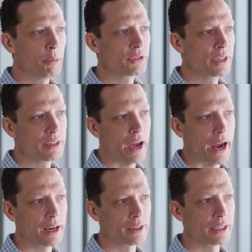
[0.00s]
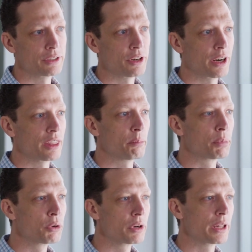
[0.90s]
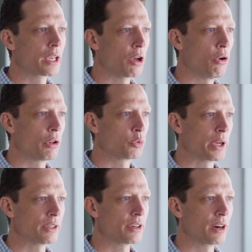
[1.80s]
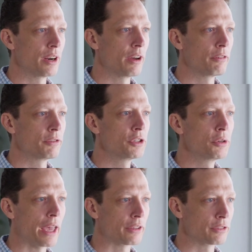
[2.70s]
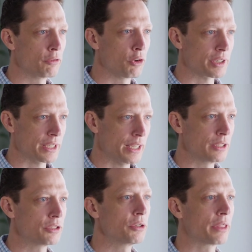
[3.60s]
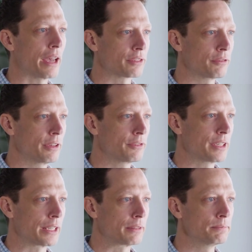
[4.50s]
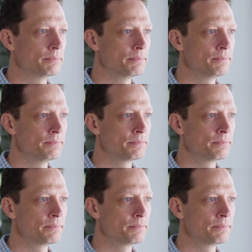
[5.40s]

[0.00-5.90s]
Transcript: almost entirely during the brutally cold winter of 2014-2015.